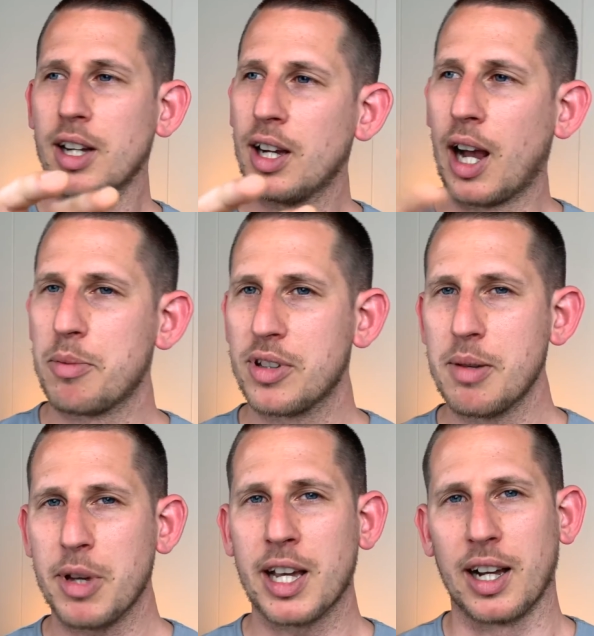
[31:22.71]
I'm
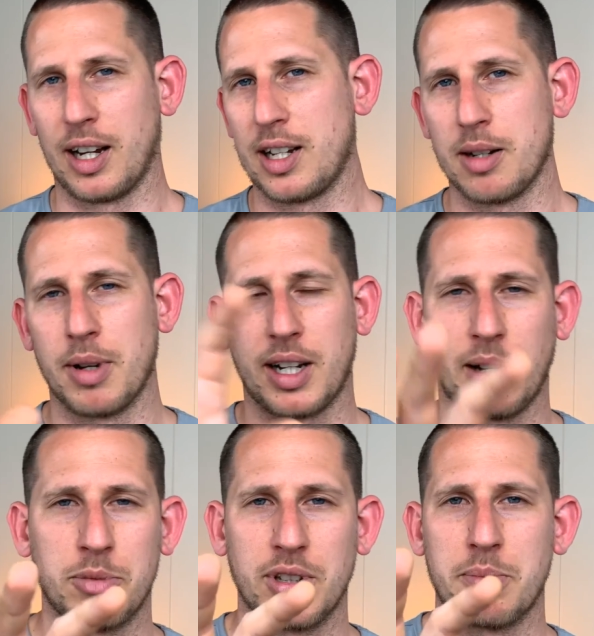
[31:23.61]
slipping. I hear back, I'm
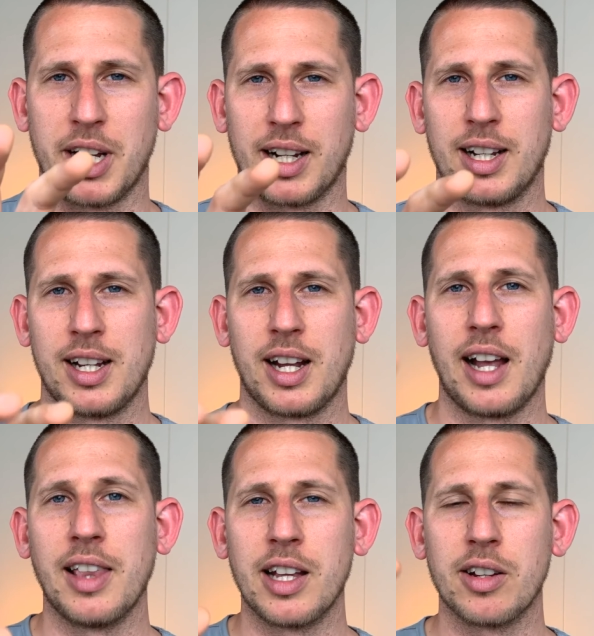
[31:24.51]
slipping. And
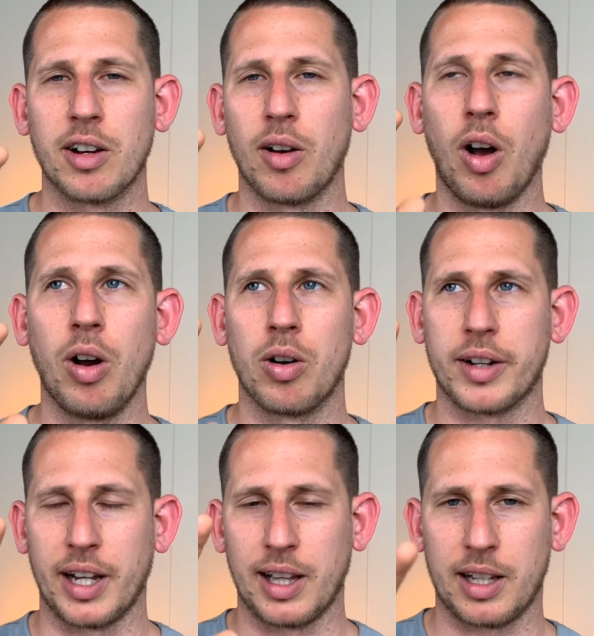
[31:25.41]
then you go, oh,
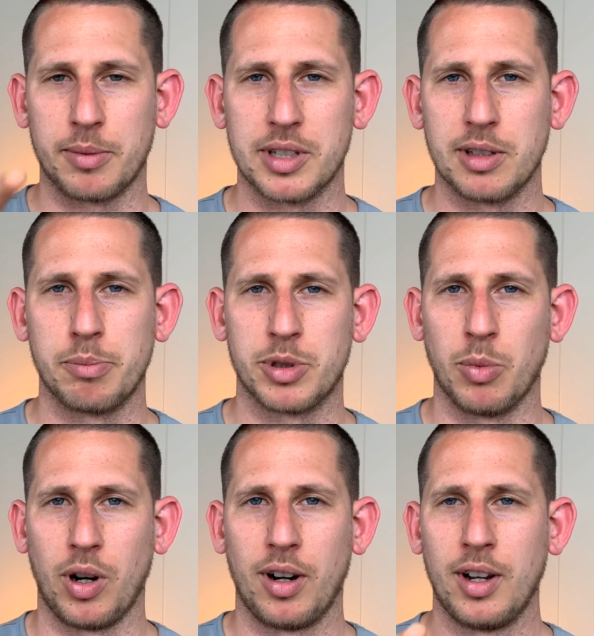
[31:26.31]
okay, like let me slip some more.